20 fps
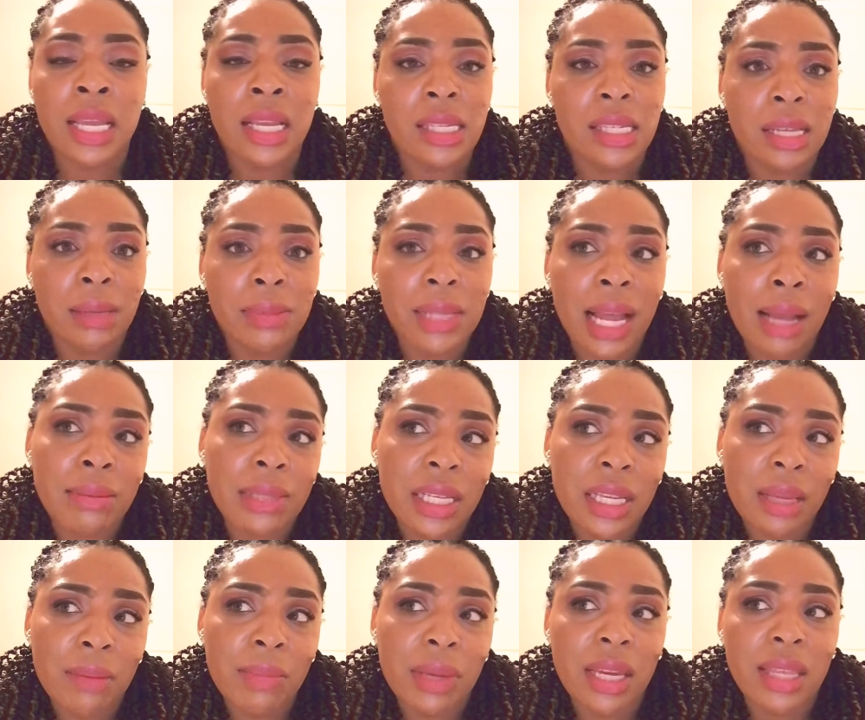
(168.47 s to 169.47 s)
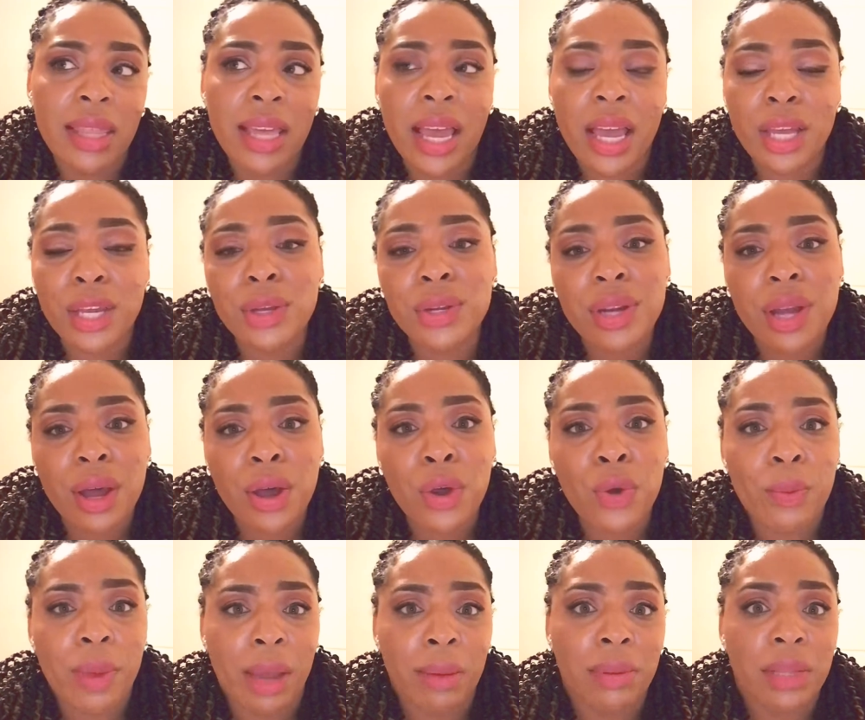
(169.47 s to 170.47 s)
Sometimes it could be that,
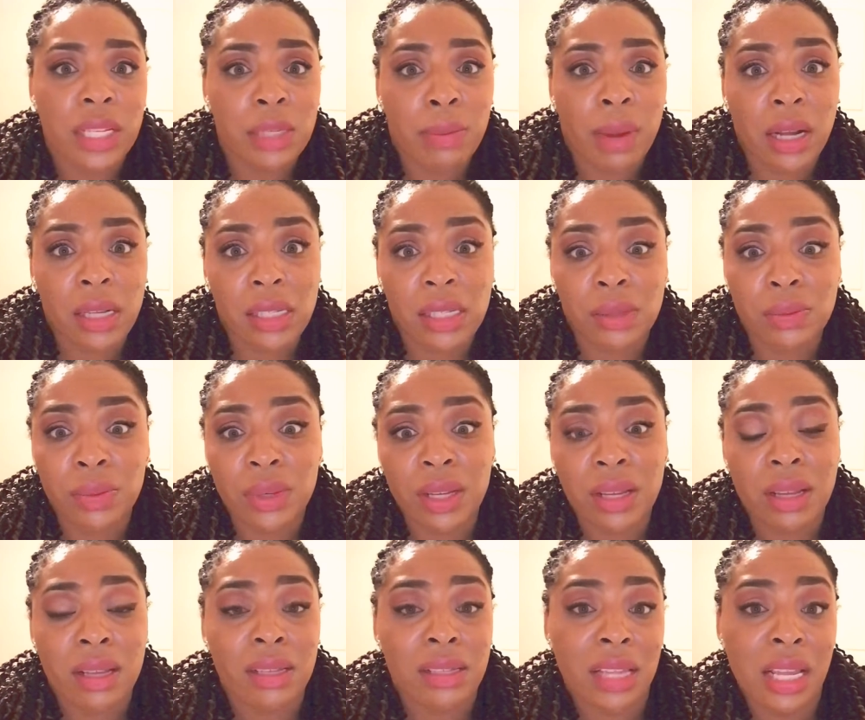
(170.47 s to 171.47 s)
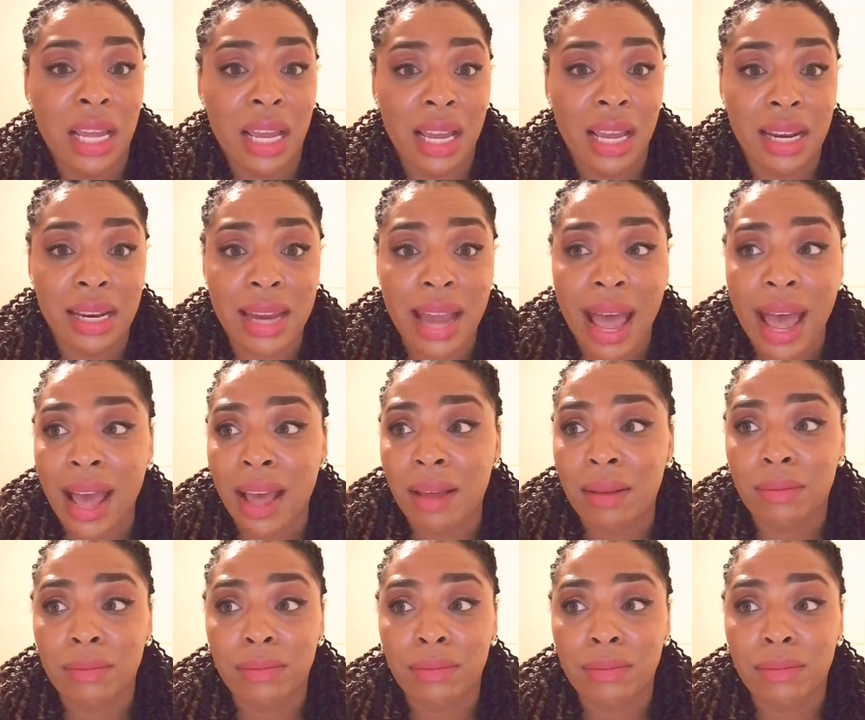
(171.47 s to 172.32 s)
maybe this person was not,